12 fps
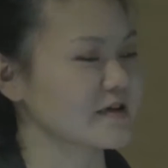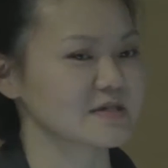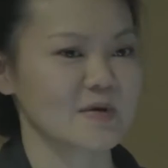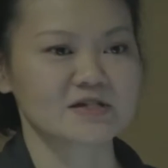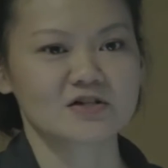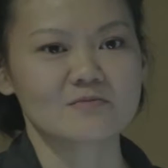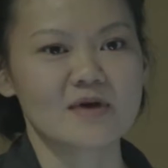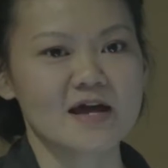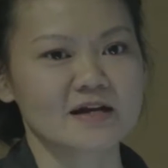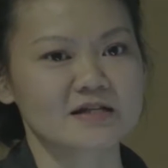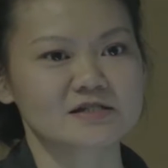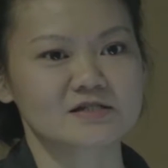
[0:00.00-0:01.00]
based on
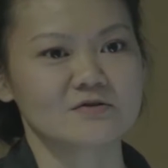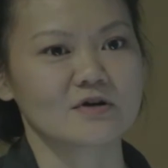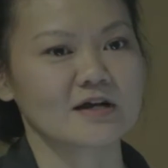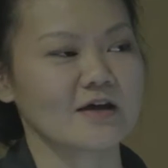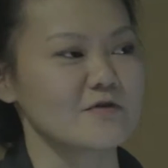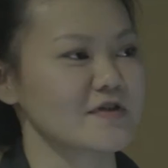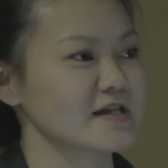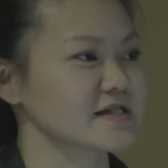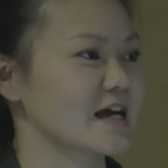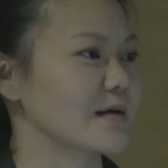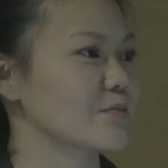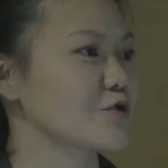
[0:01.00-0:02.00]
magnets, so everything's
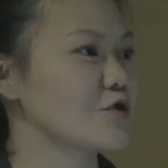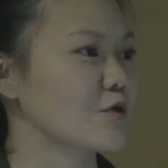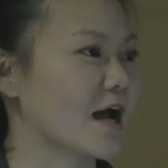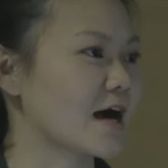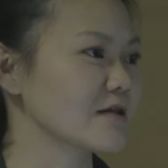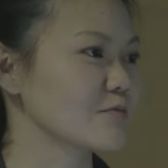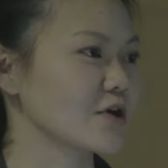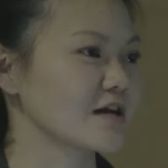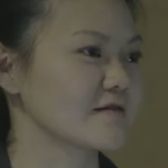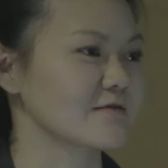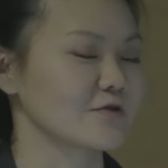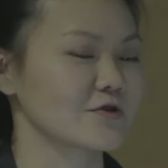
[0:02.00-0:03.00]
kind of pre-calibrated for